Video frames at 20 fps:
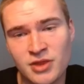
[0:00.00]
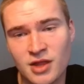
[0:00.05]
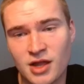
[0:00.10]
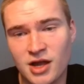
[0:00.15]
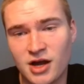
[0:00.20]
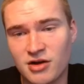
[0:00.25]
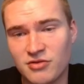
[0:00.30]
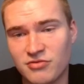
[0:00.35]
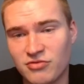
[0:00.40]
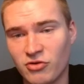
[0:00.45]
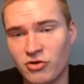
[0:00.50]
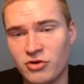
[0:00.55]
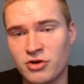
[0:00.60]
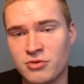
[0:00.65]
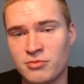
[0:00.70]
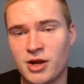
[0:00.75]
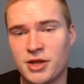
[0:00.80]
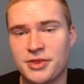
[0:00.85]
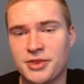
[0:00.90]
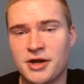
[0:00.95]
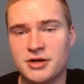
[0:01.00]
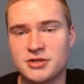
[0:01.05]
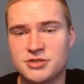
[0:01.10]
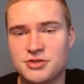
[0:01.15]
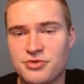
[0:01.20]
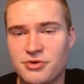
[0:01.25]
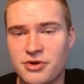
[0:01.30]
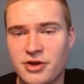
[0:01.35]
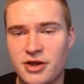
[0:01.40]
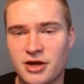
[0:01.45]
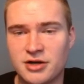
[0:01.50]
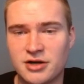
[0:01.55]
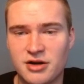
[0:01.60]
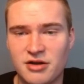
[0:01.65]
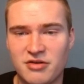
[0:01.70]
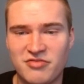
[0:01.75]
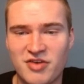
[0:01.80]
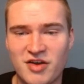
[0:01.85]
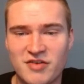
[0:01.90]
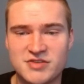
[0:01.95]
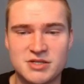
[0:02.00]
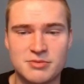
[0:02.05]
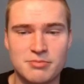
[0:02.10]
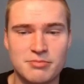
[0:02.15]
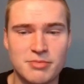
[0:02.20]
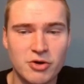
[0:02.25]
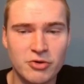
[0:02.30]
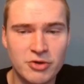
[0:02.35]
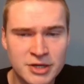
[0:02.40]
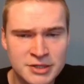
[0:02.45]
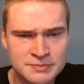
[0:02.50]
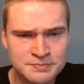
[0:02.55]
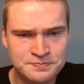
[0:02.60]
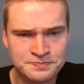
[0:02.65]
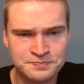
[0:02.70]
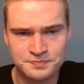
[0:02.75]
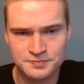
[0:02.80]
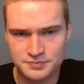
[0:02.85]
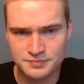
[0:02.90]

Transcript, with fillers: uh, volume right now is 350 million